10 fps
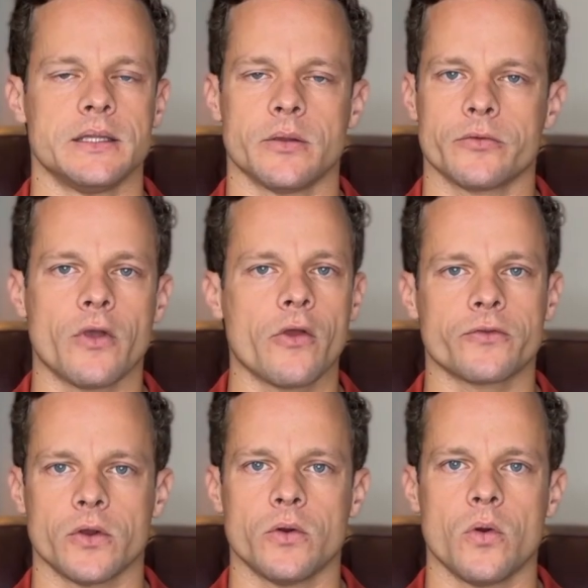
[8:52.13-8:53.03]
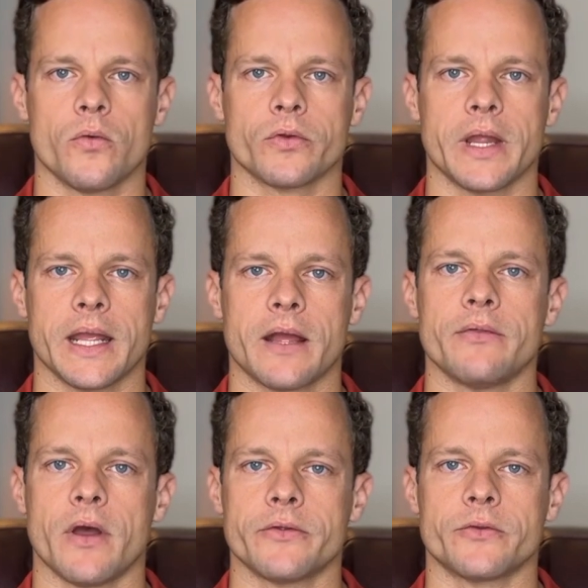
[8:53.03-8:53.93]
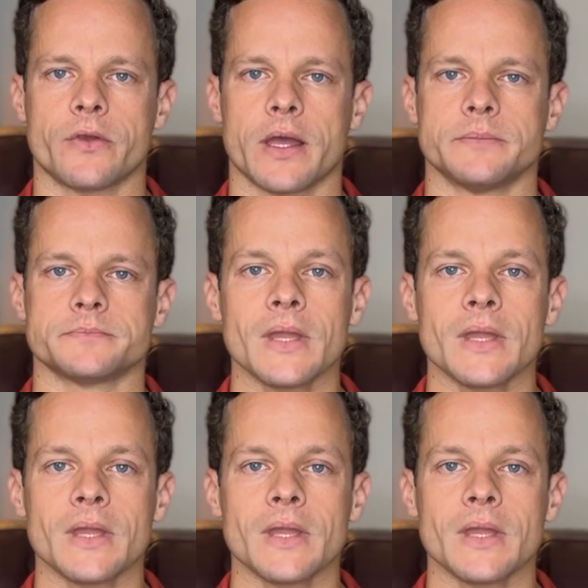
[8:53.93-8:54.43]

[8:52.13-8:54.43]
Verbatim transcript: there was also overhang on the other side.